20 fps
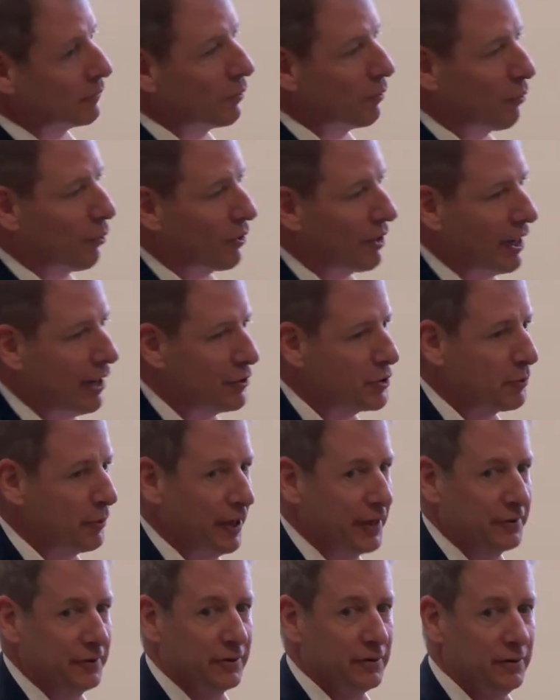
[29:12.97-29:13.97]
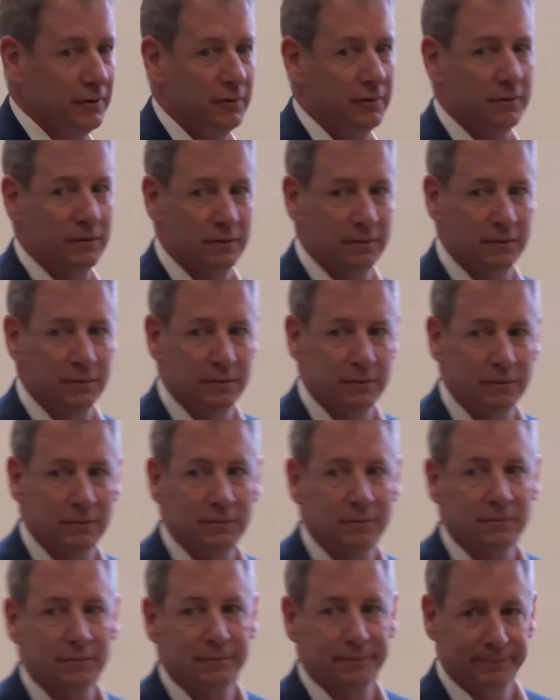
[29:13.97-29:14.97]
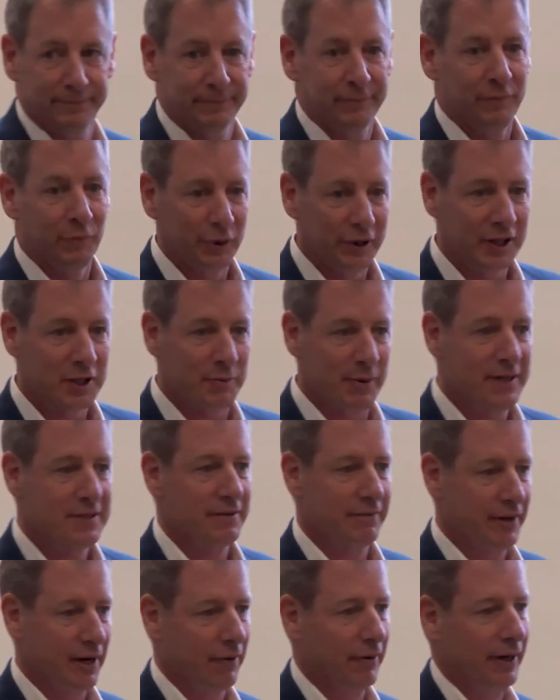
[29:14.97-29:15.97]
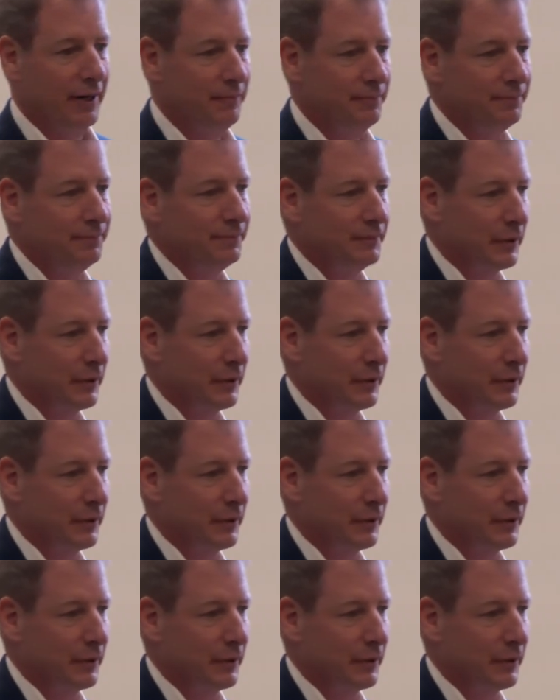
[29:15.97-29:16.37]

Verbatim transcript: Where are house prices? Really expensive there, right?